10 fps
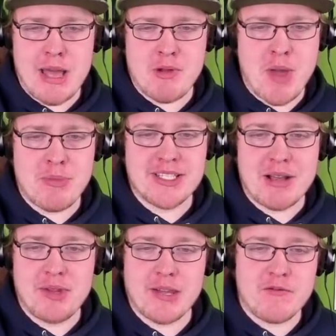I mean, maybe he's
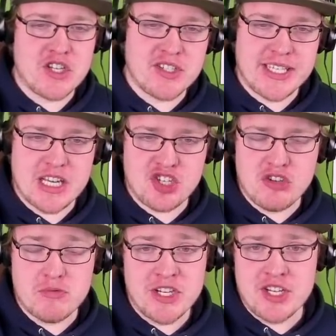having like efficiency
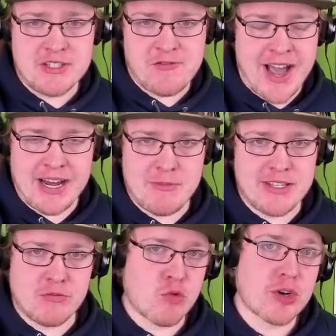issues, which is fine. I mean,
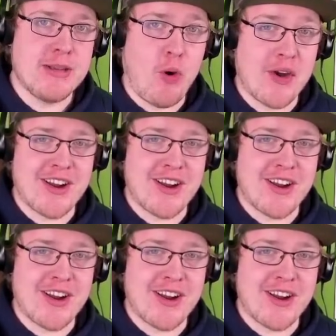he's a rookie point